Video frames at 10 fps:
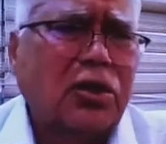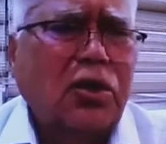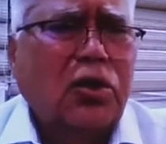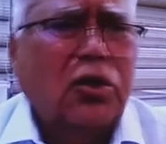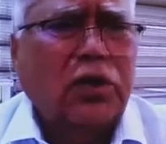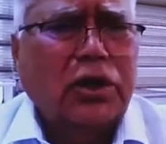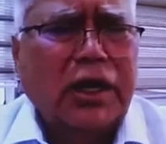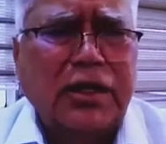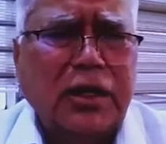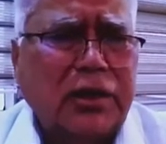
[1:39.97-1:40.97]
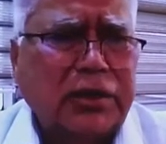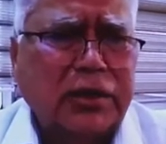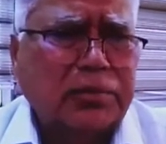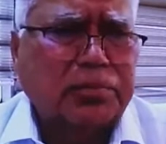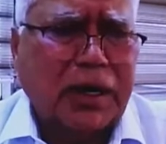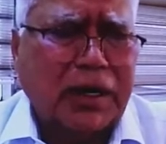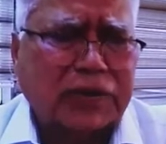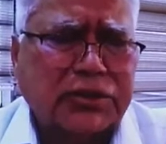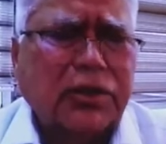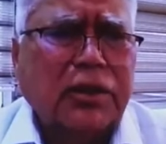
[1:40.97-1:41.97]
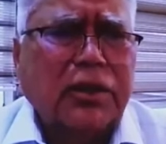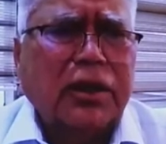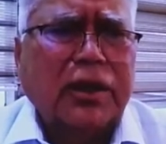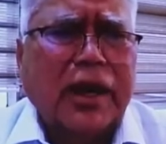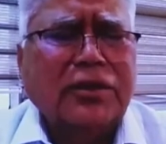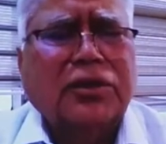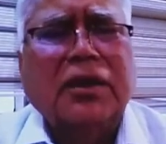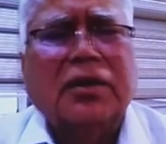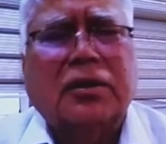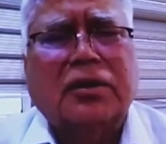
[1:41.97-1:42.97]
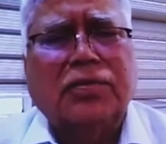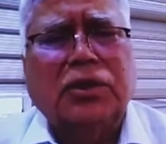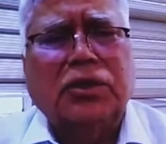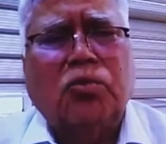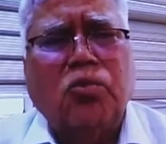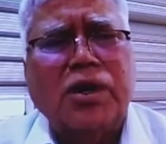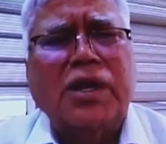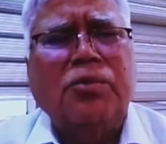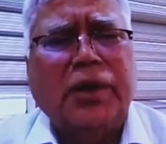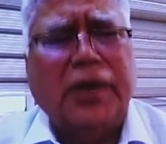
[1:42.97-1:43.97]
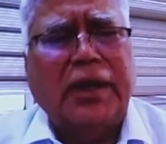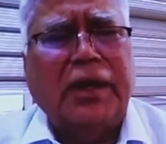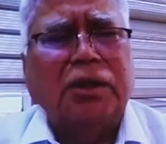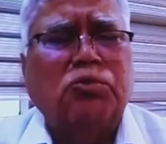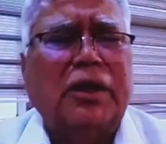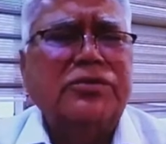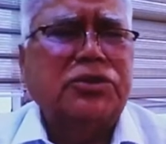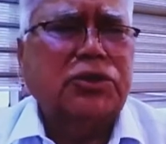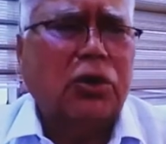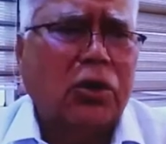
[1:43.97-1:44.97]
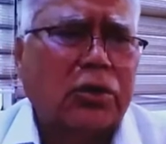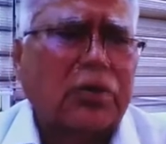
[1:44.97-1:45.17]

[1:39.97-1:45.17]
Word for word: or any other parts. And I think the only way to ensure